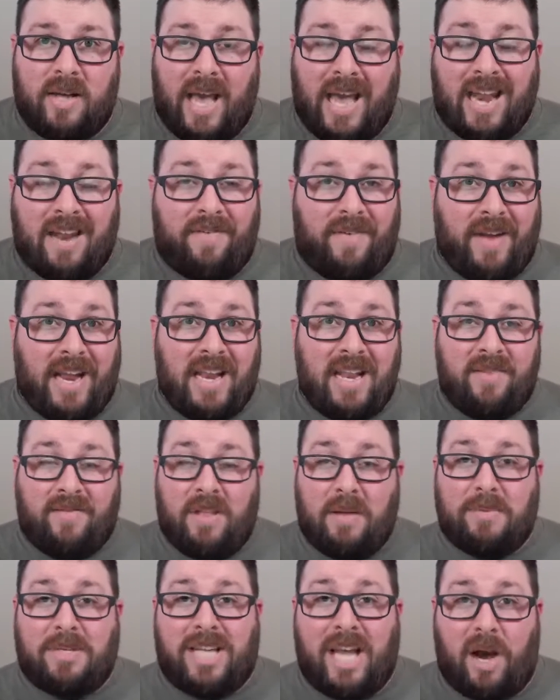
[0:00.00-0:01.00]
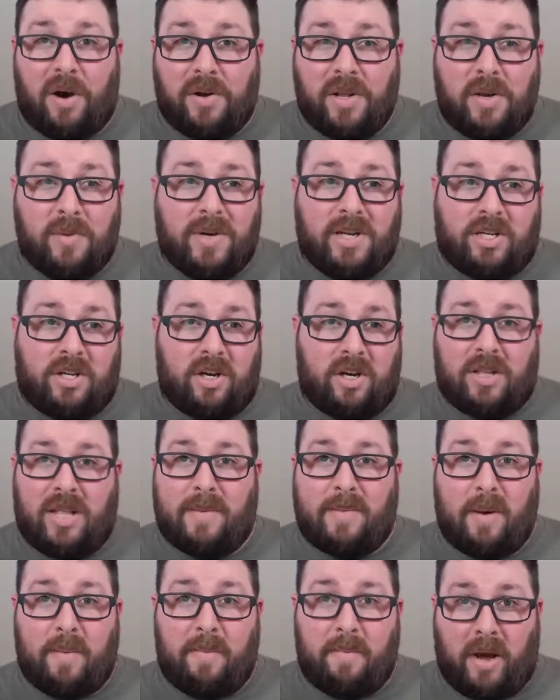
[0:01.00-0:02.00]
And if any of them tell you it took
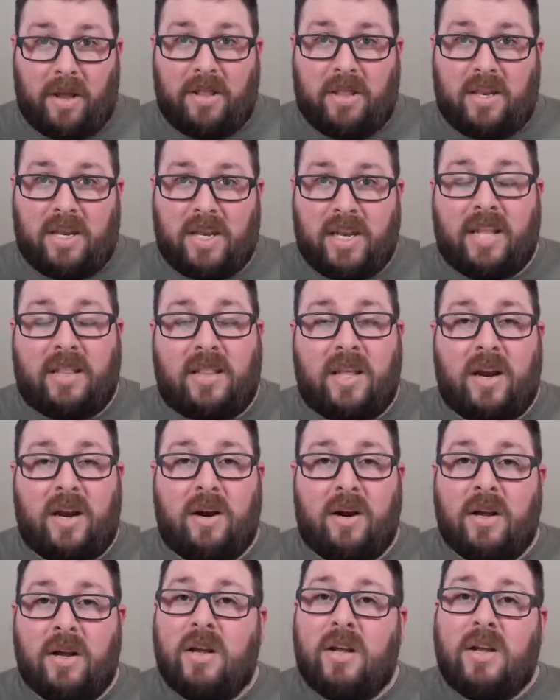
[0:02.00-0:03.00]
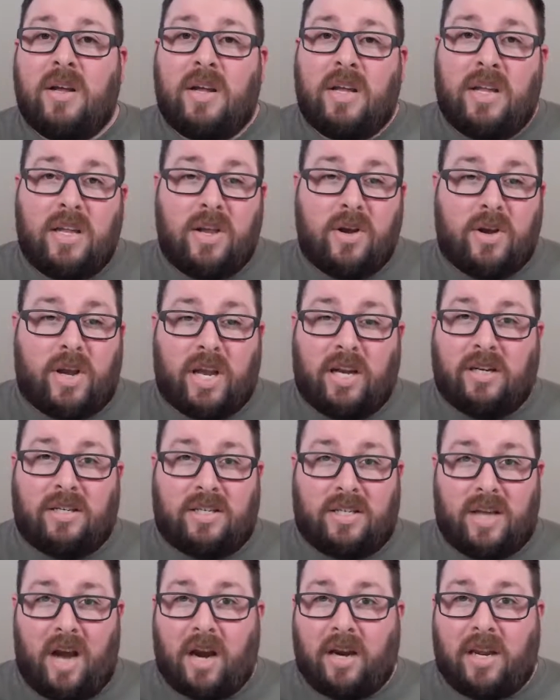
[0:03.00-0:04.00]
them a month to get there, you
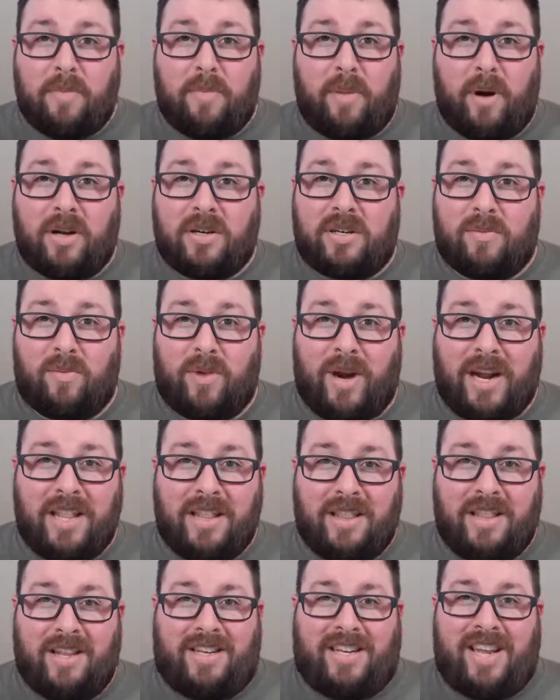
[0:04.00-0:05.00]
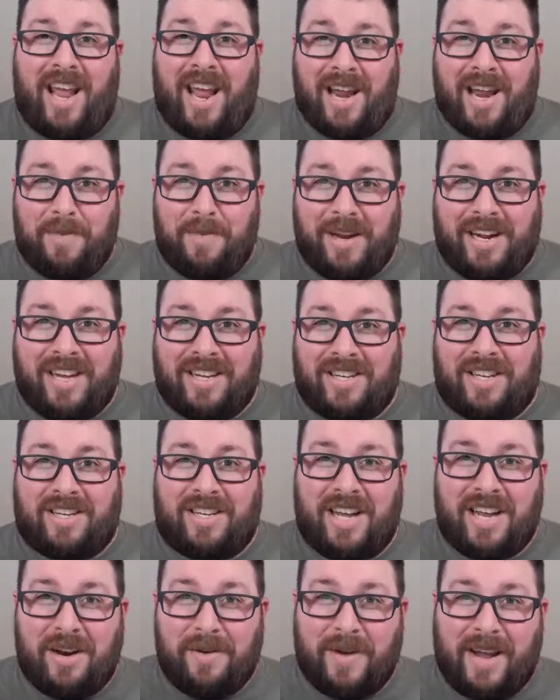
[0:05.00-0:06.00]
can donkey punch them right in the taint, because I'll
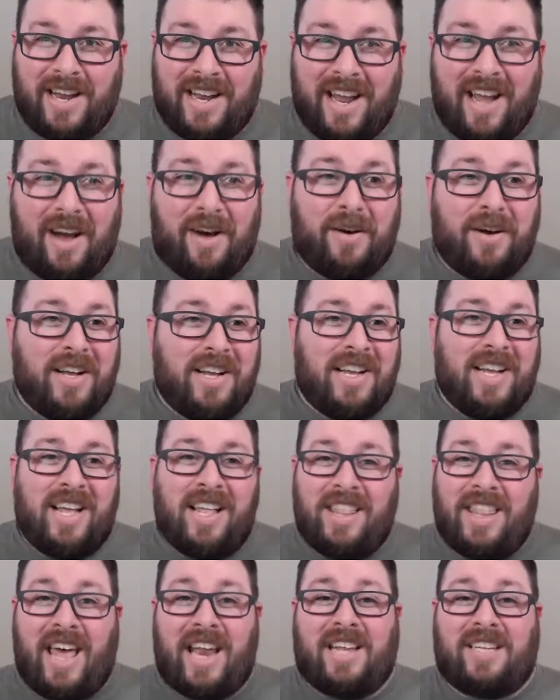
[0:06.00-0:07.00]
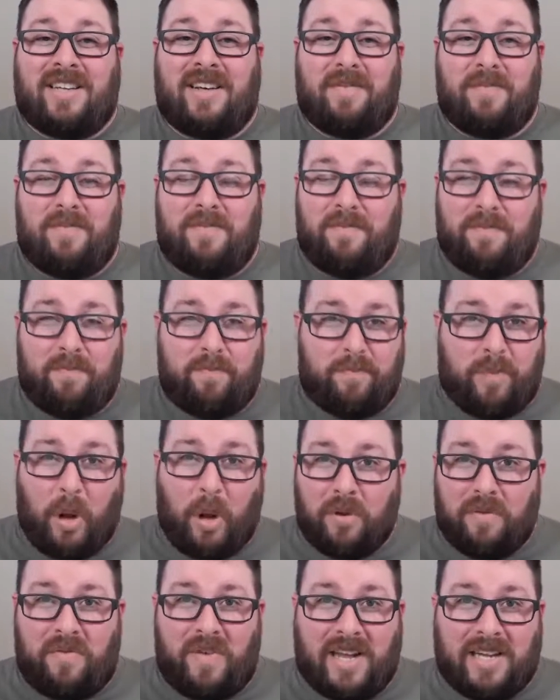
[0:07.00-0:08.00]
tell you right now, that is a
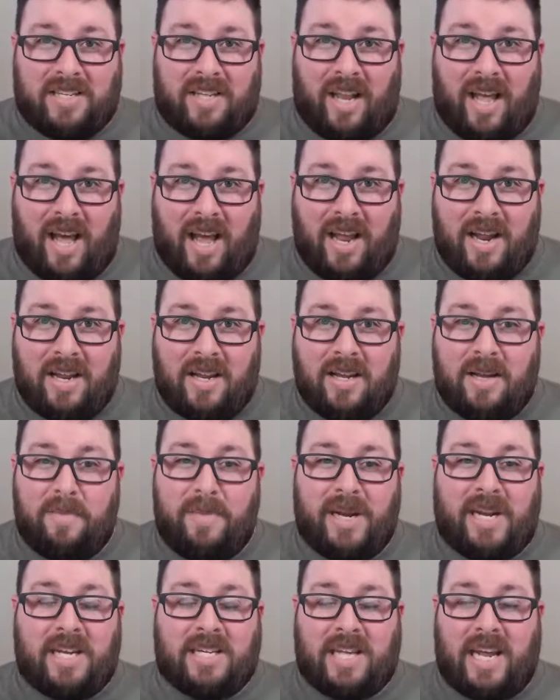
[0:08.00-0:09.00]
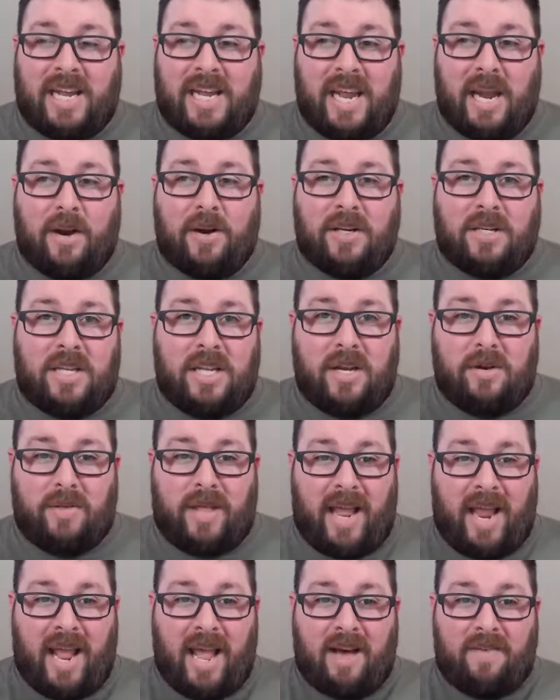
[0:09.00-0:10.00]
bold-faced lie, because I guarantee you
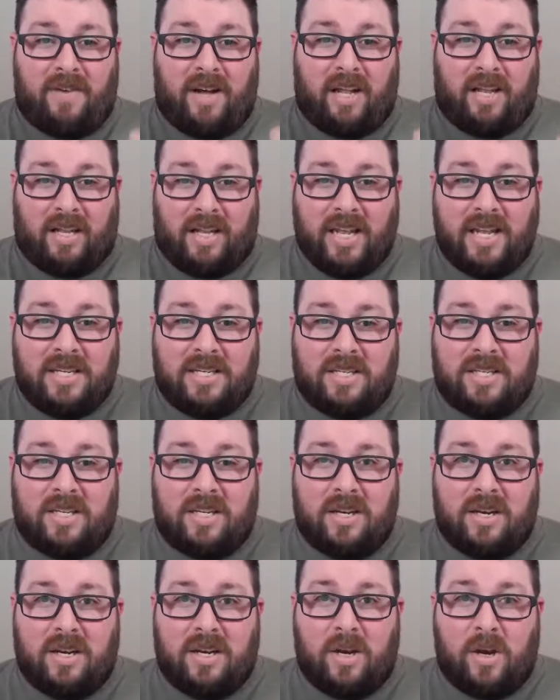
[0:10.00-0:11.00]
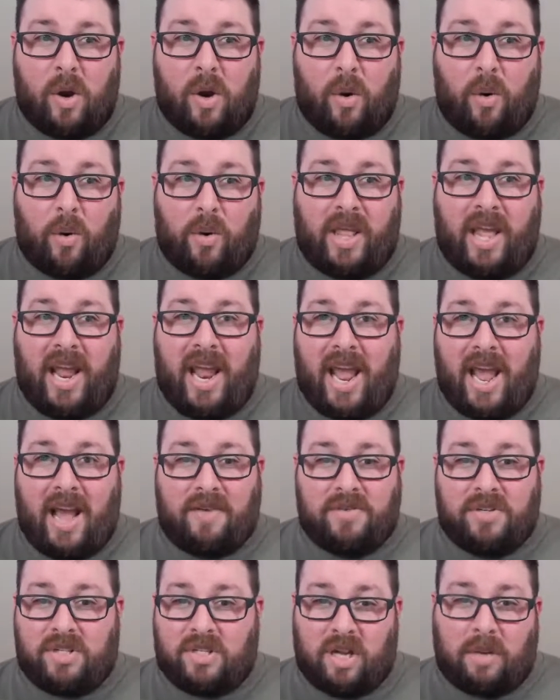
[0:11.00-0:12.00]
they have a list, or they
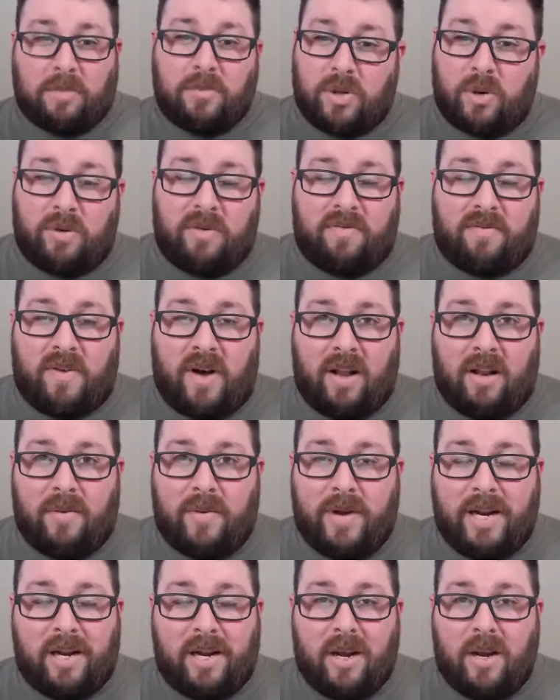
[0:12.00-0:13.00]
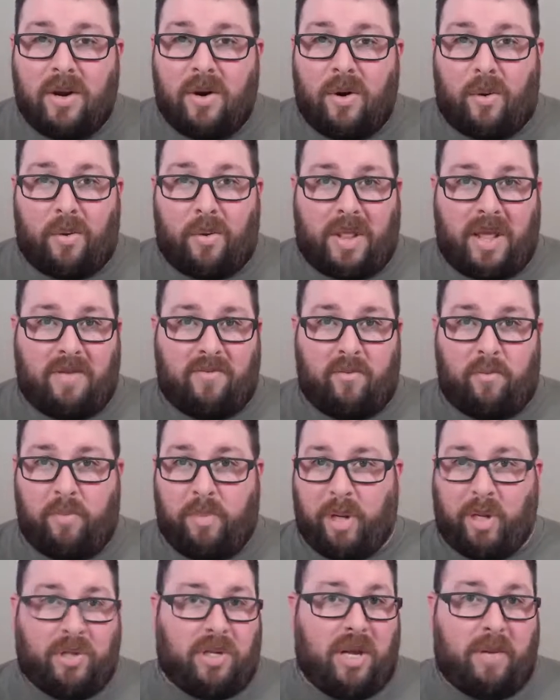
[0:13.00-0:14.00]
have some sort of following, or they've
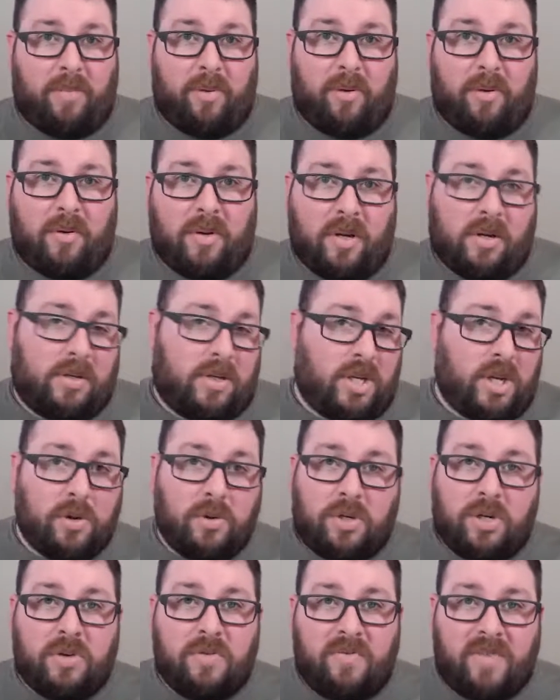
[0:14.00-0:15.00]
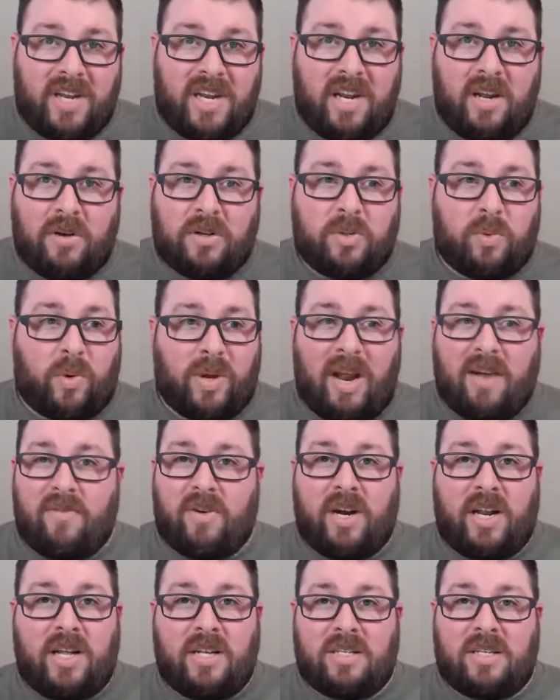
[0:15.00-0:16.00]
built up YouTube videos,
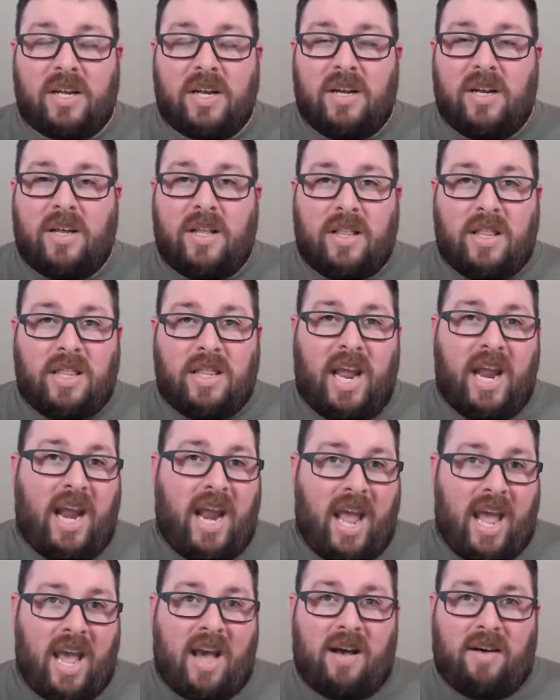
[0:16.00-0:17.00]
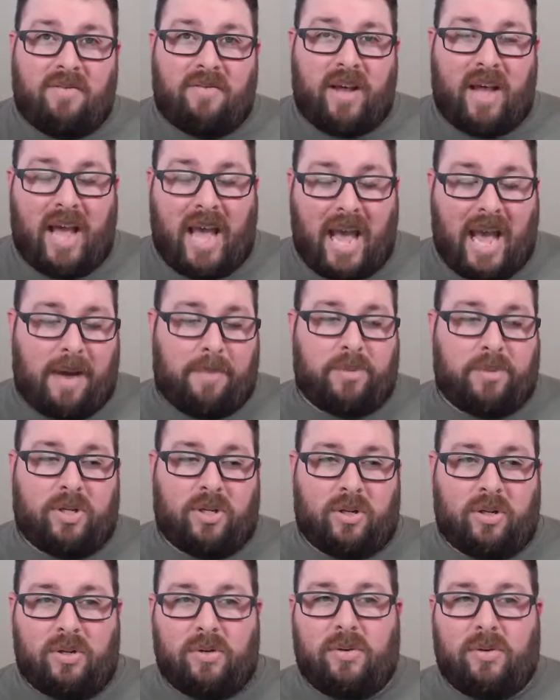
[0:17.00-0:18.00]
whatever it is. They have
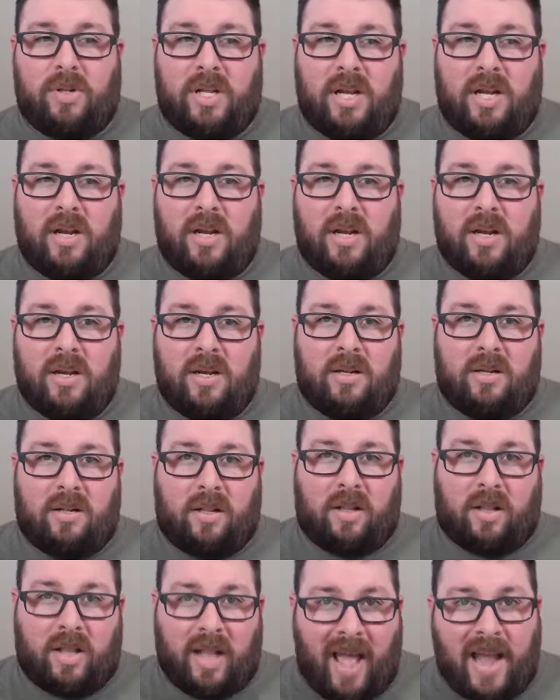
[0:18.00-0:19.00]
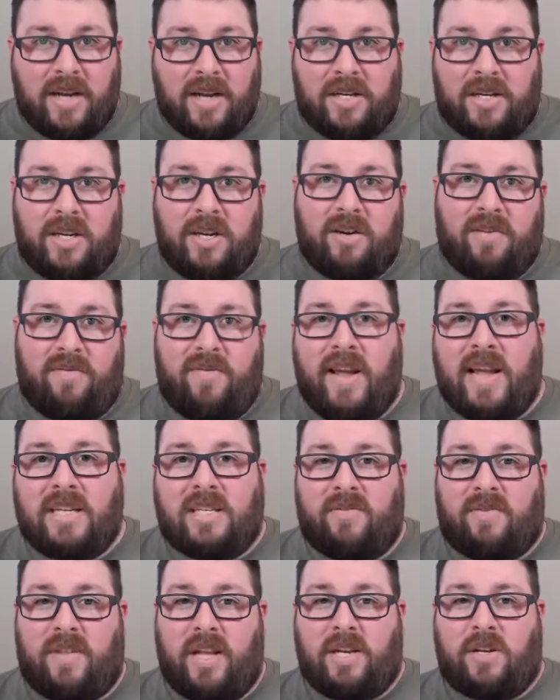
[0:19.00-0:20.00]
absolutely lied to your
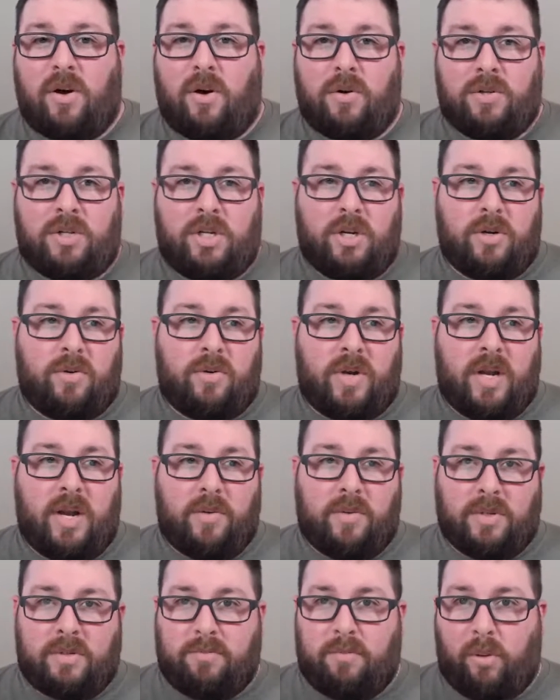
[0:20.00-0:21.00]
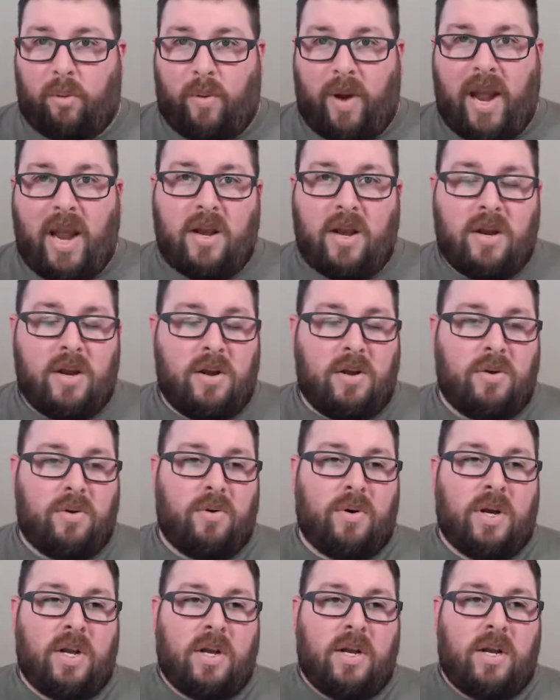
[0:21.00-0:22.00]
face if they told you it was brand
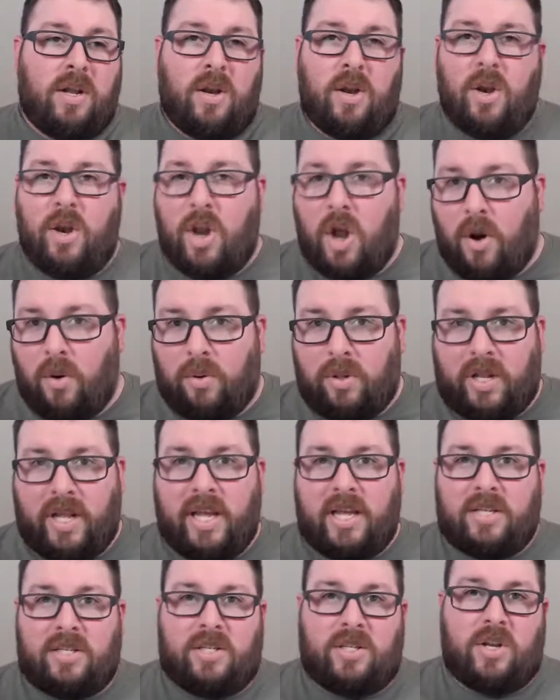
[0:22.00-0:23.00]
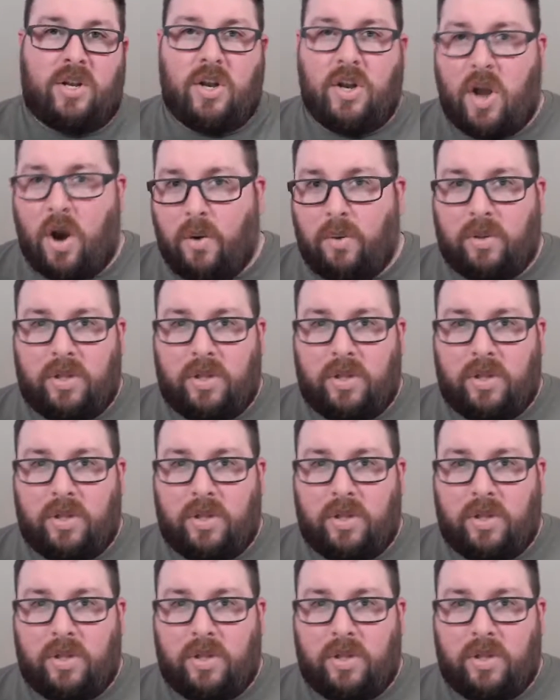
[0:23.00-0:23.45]
new, no list, no